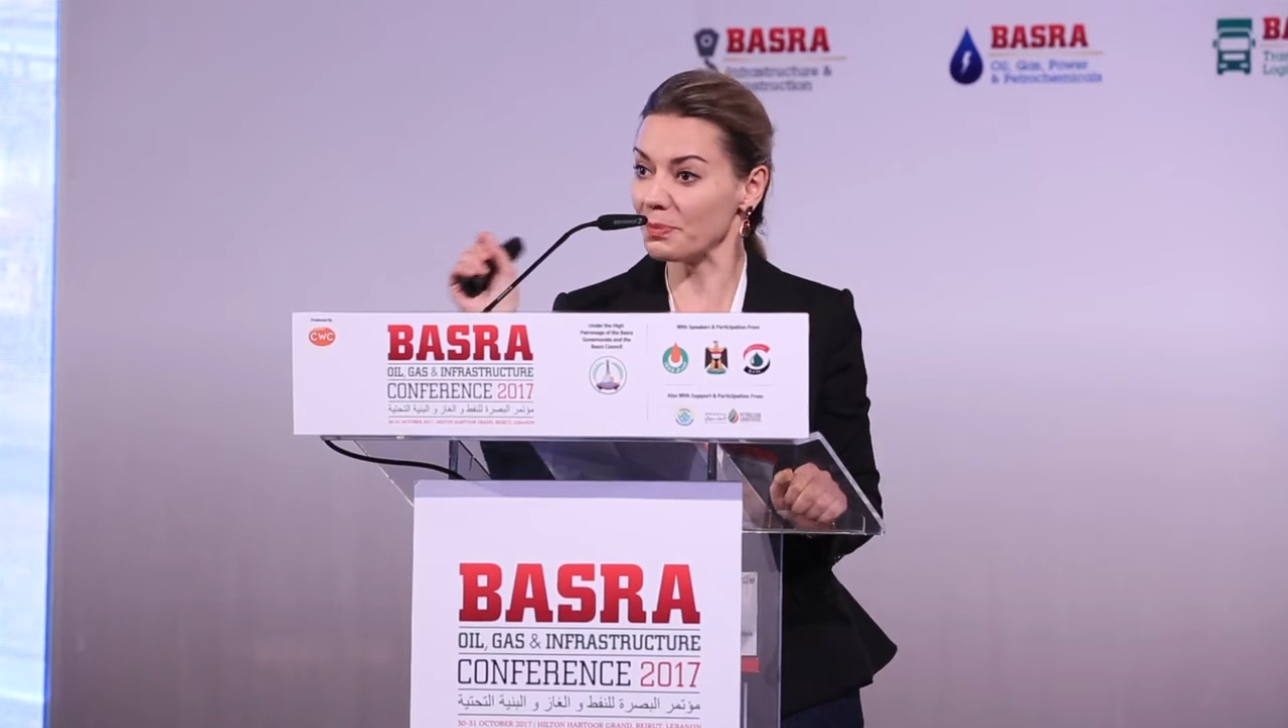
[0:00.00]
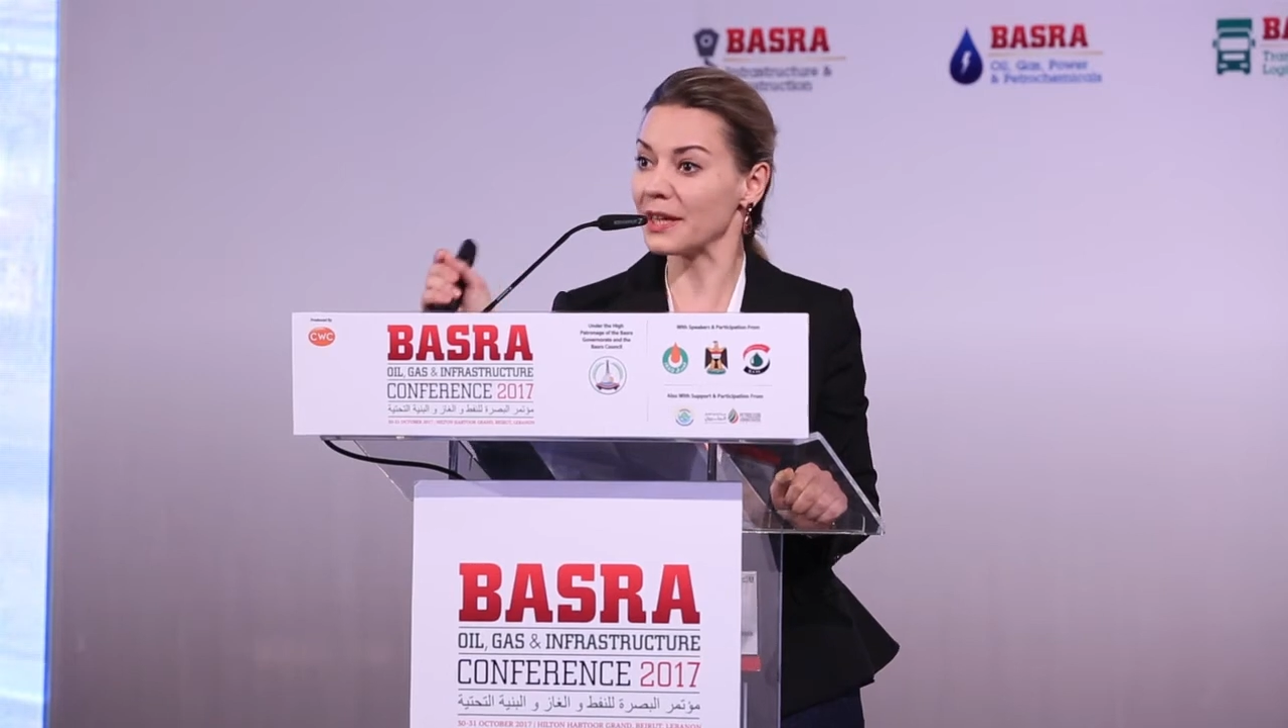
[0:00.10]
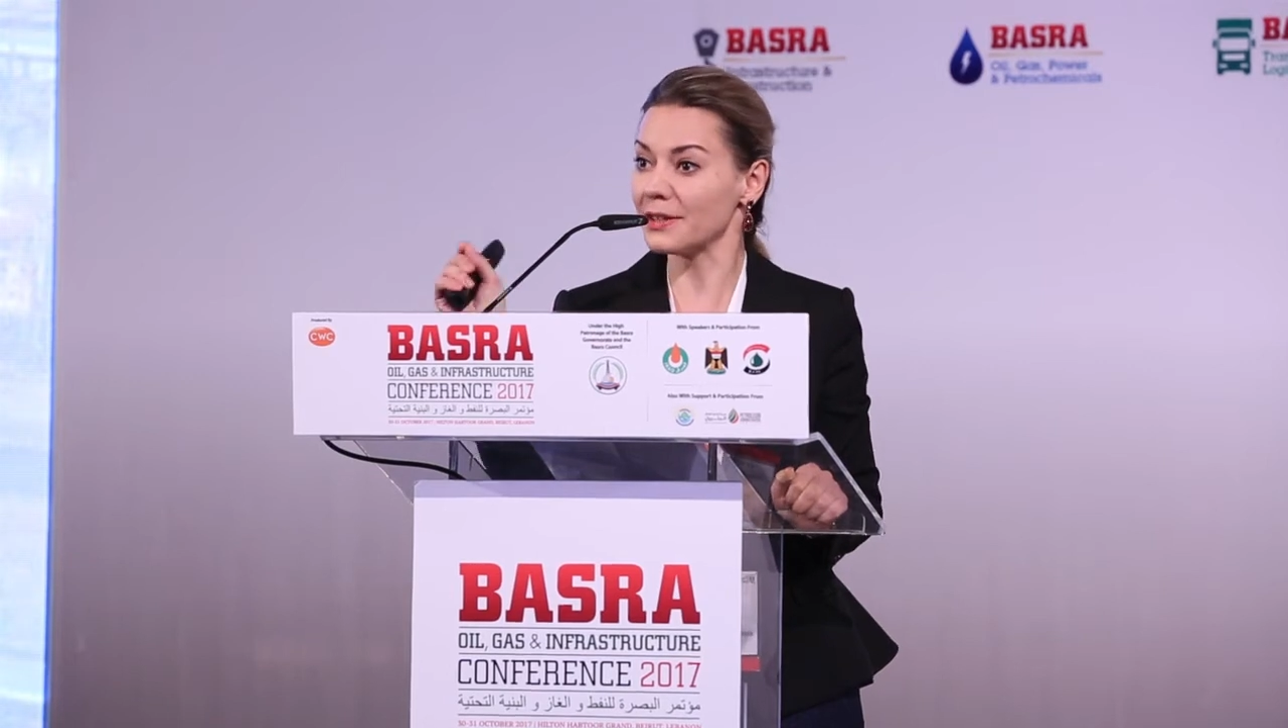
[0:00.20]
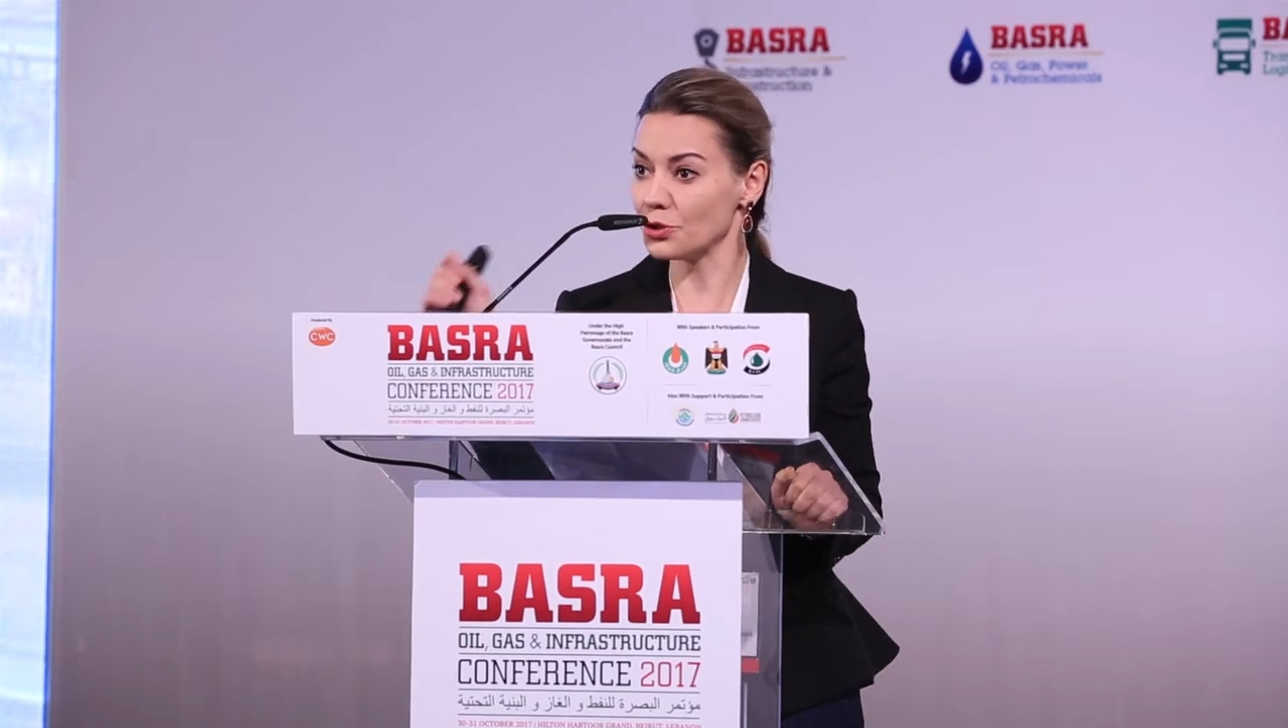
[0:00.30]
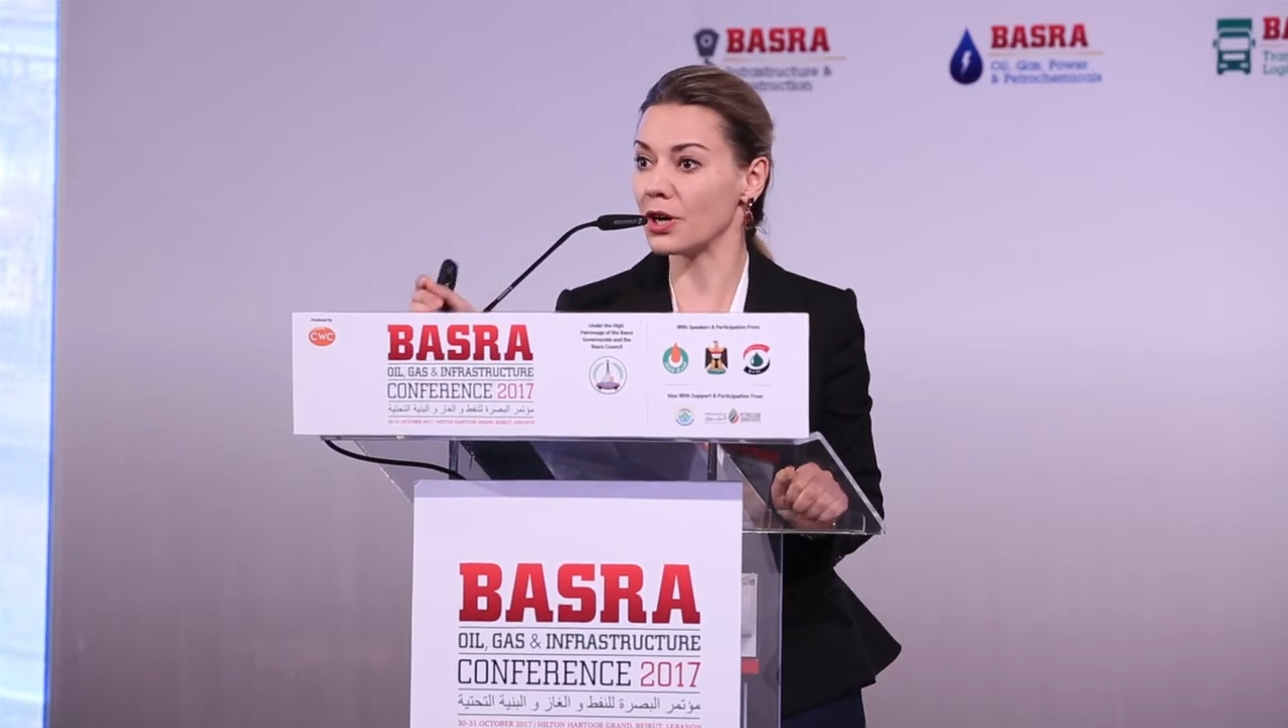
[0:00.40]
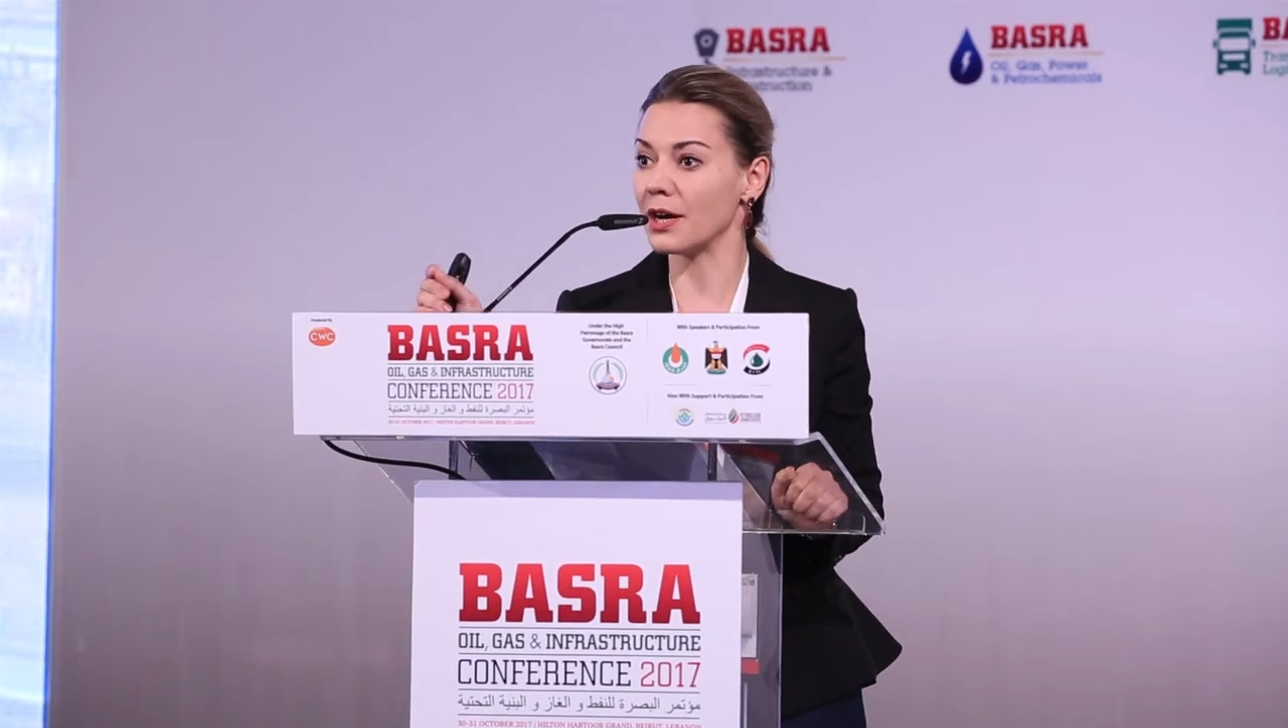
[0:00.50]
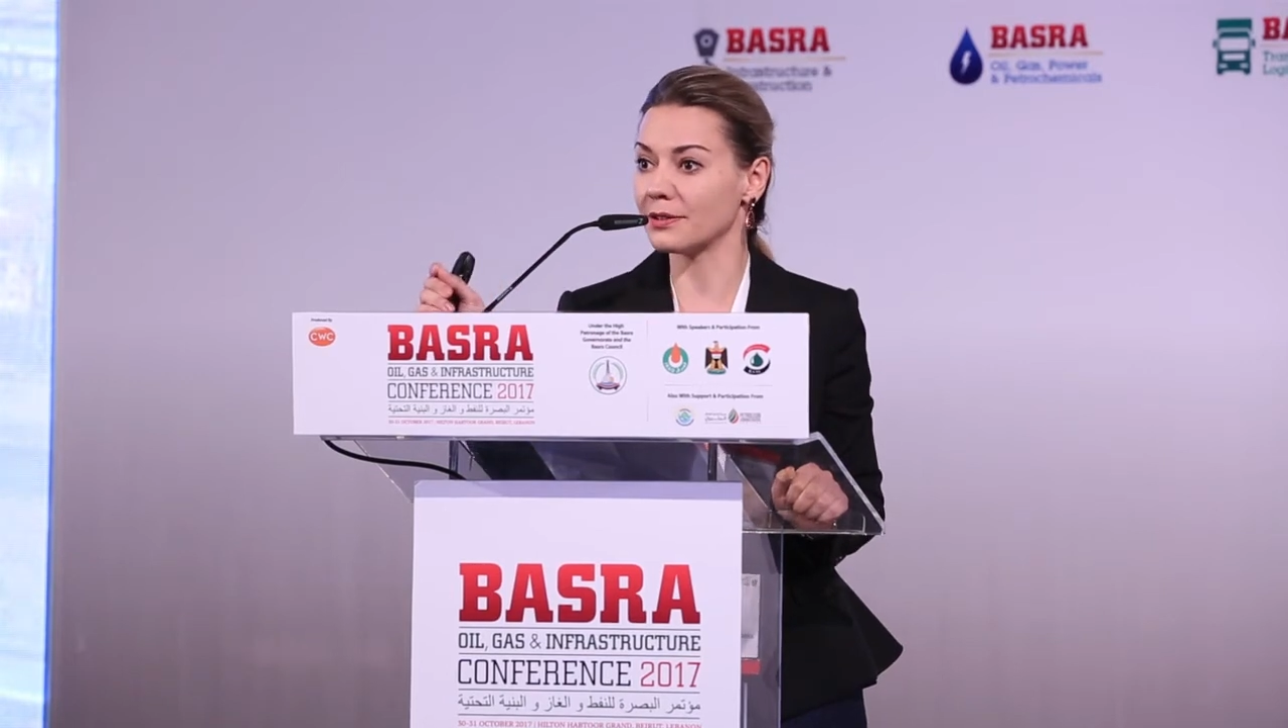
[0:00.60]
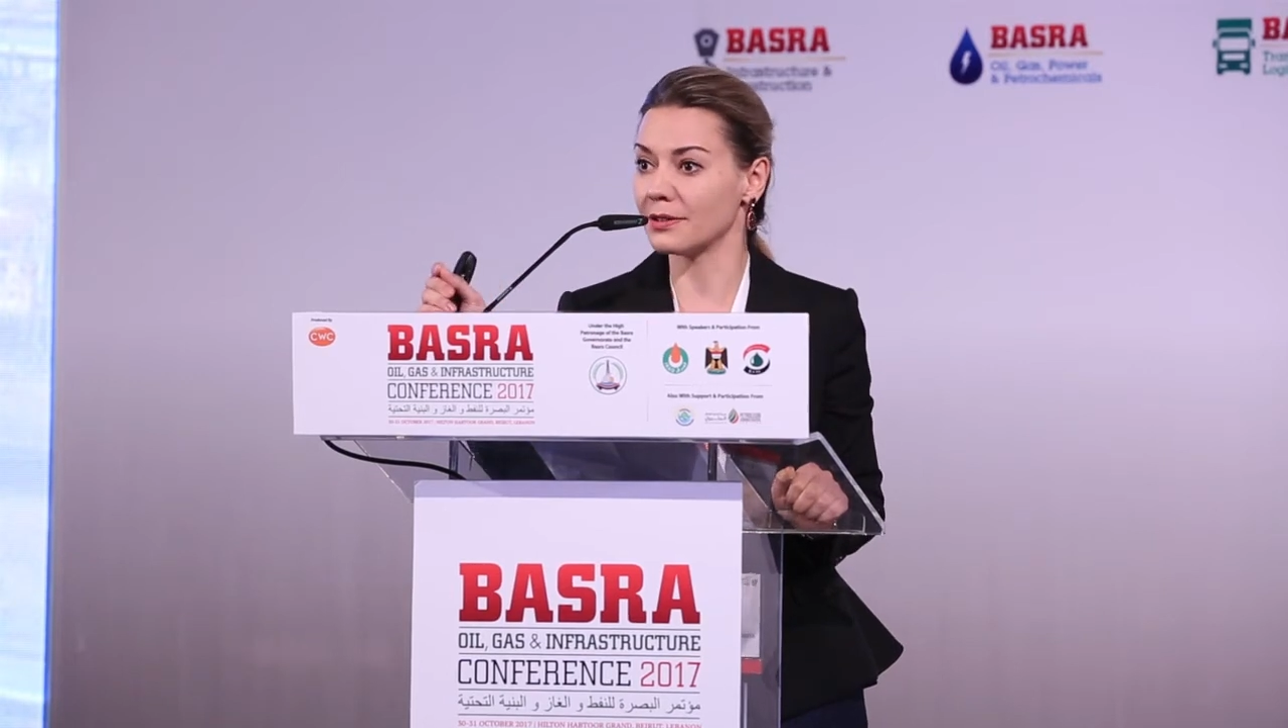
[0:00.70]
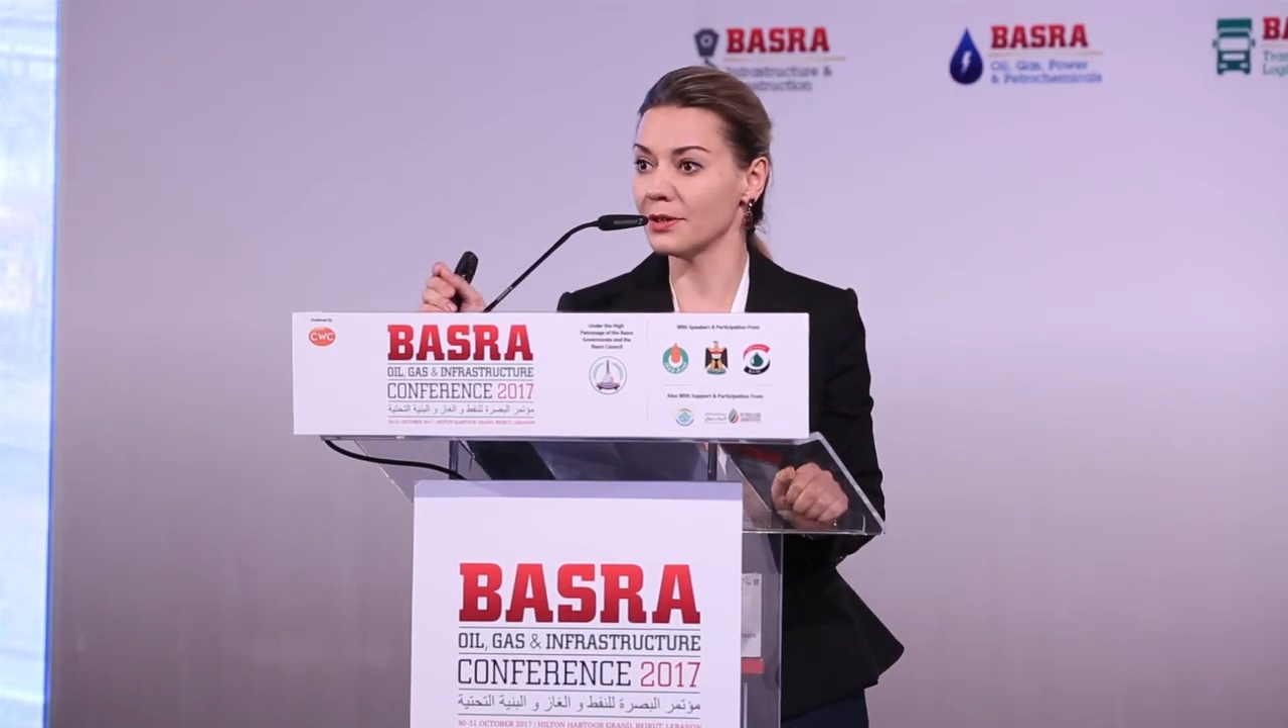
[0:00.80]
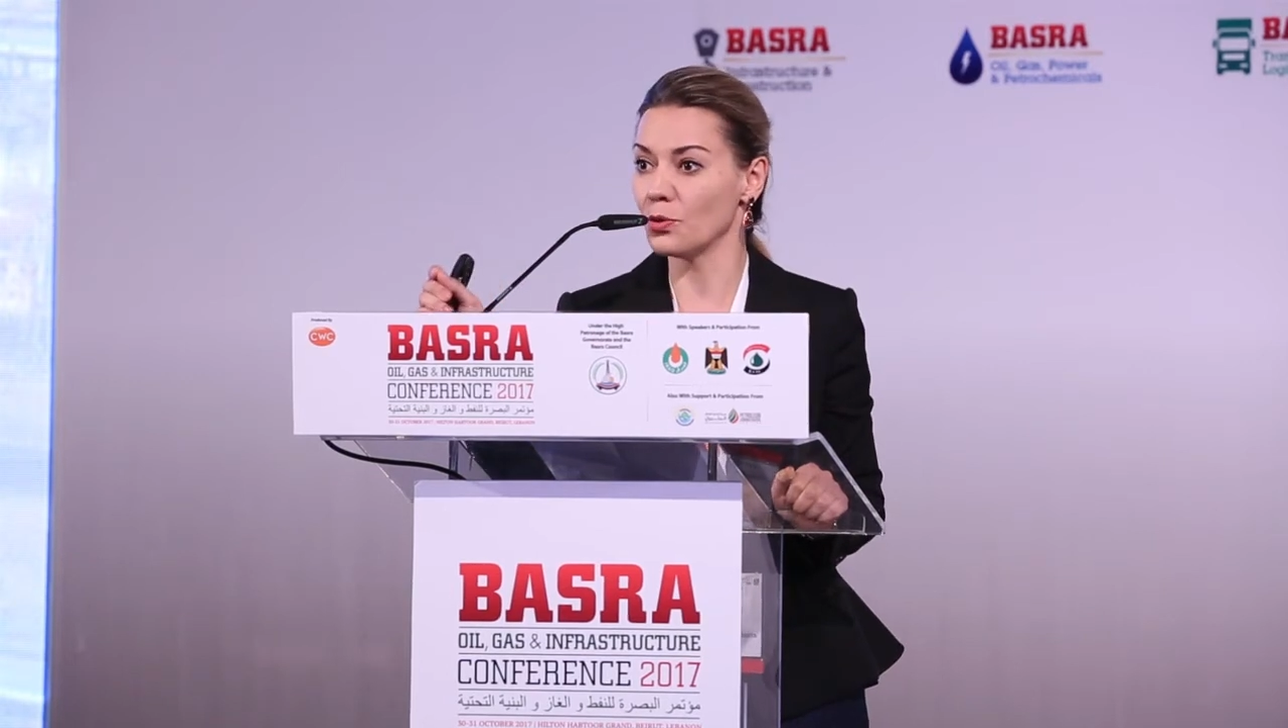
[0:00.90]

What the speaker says: the contractor